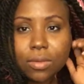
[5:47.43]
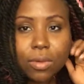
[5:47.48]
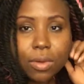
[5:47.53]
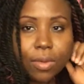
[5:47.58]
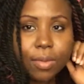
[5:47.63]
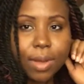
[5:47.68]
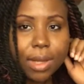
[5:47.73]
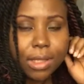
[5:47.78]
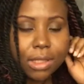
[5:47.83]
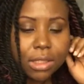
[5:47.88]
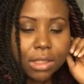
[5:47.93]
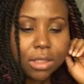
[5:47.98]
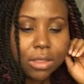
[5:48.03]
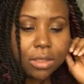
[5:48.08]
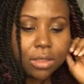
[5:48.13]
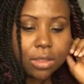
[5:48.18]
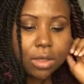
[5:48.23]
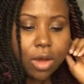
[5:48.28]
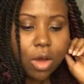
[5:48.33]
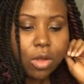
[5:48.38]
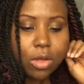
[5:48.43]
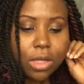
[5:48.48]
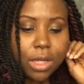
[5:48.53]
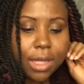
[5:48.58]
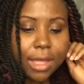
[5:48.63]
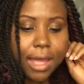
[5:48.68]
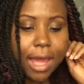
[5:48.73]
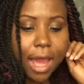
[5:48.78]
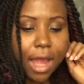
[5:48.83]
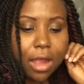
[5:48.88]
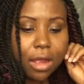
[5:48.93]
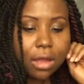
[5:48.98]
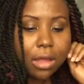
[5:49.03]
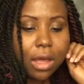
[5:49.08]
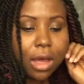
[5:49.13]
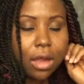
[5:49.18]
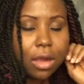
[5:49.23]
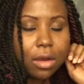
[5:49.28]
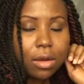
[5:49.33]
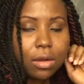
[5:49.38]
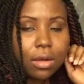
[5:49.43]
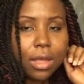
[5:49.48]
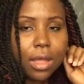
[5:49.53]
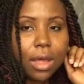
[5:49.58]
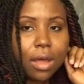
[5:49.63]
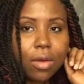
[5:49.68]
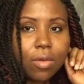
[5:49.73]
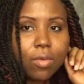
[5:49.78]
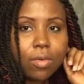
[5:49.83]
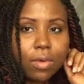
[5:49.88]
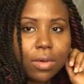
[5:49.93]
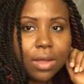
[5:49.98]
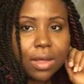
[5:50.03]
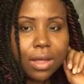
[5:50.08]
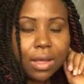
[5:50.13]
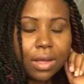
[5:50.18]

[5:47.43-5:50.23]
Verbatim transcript: we went to Golden Corral.